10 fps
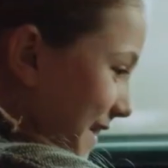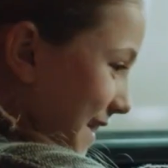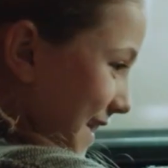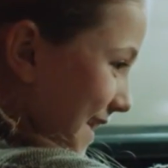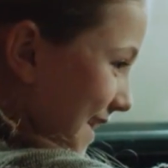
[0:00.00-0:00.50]

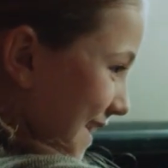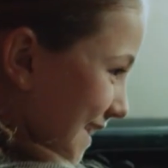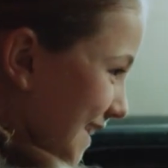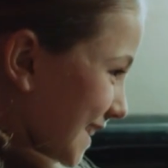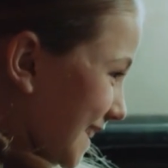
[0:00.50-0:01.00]
buckle up,
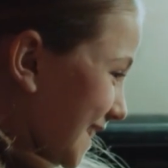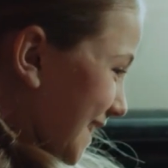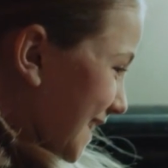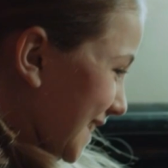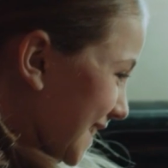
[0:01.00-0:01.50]

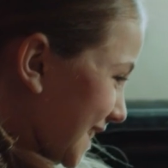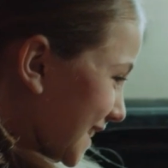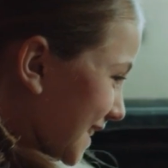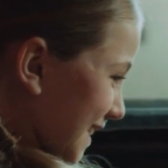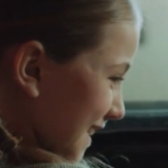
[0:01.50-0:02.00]
because
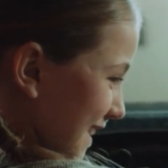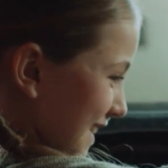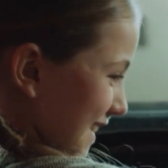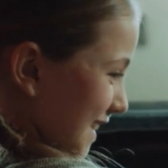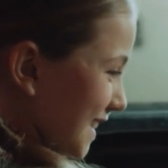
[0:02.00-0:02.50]
today we are
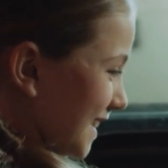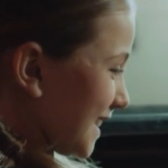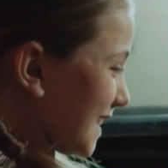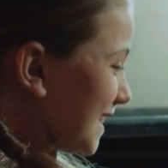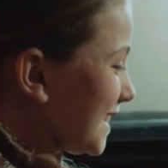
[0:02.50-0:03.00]

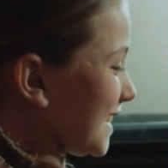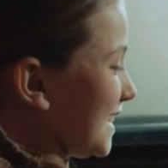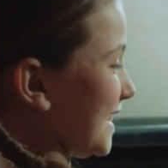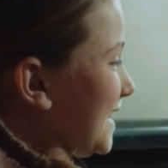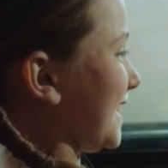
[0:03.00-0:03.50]
unveiling
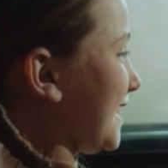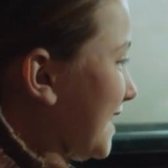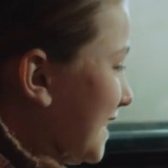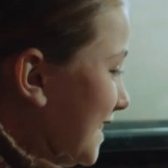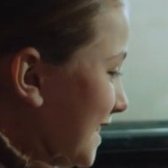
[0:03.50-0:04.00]
and
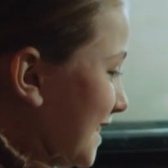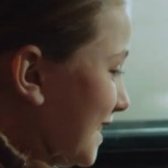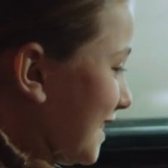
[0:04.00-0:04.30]
exploring